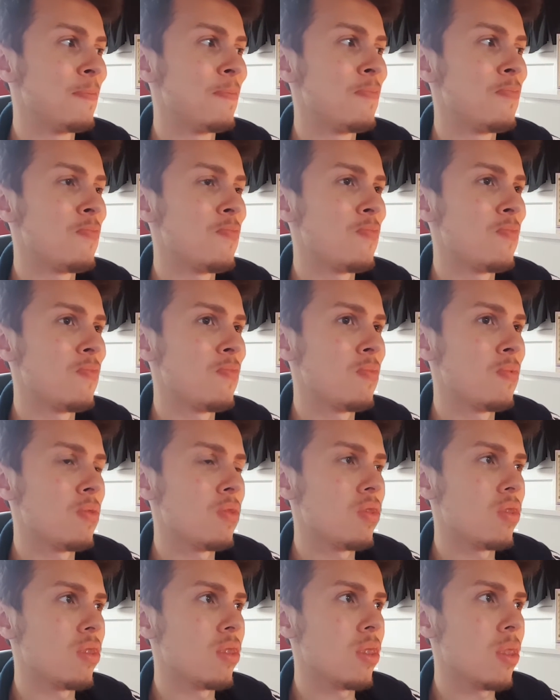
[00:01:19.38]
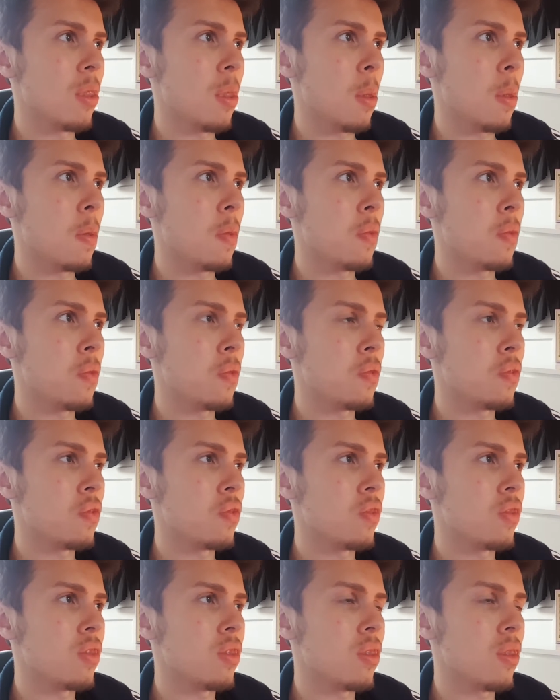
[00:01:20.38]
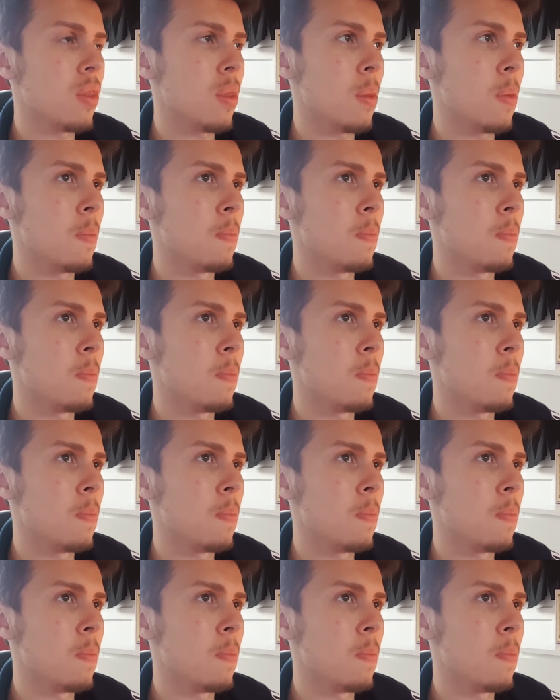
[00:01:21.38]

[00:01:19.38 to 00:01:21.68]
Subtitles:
Nobody speaks.